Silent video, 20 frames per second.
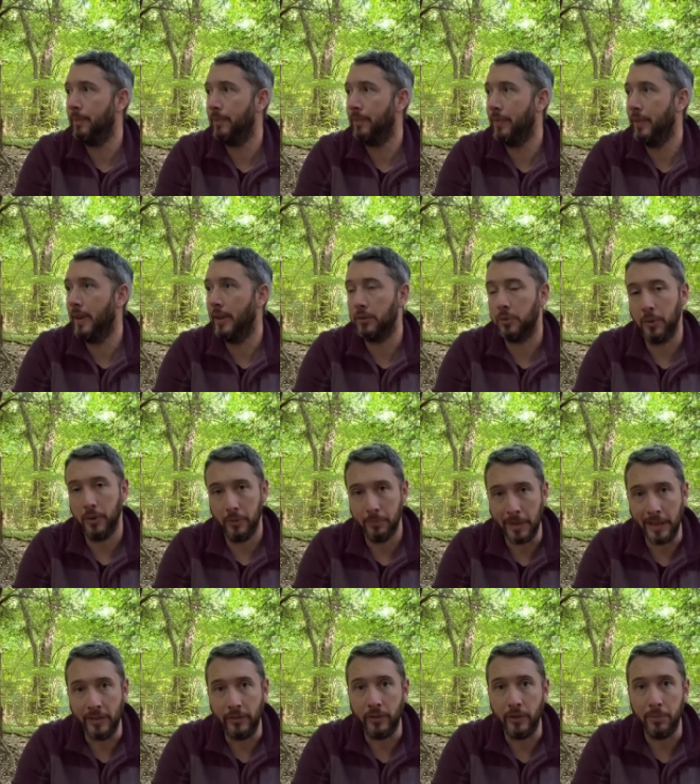that's what the
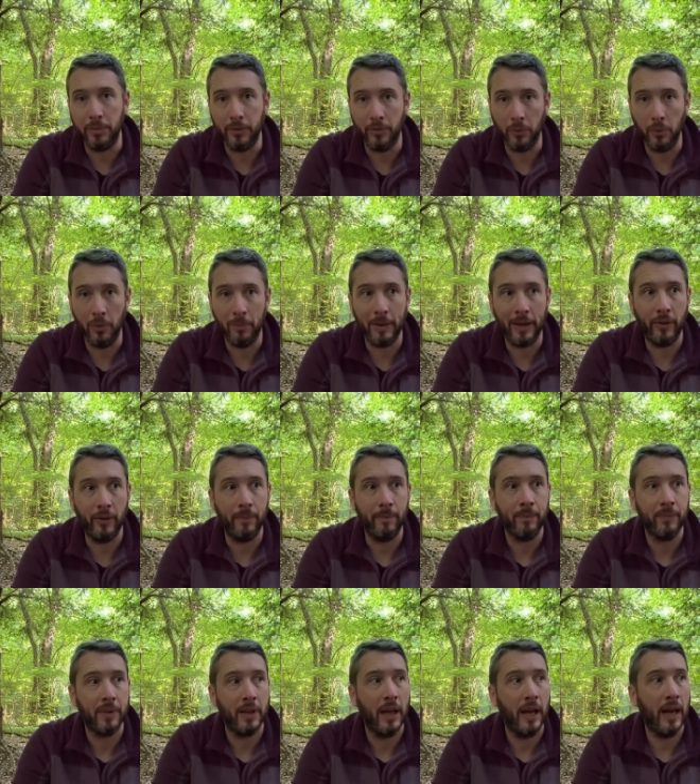MateShip is all about.
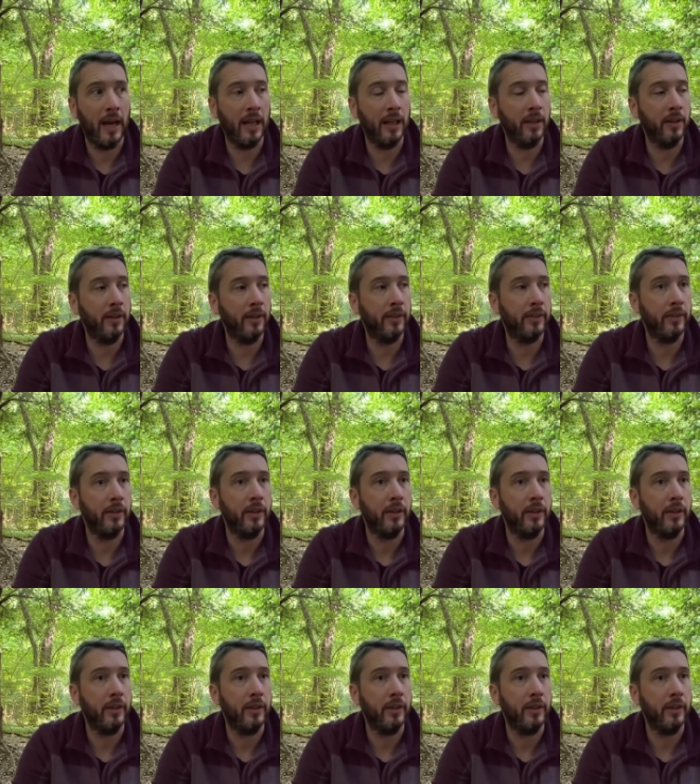And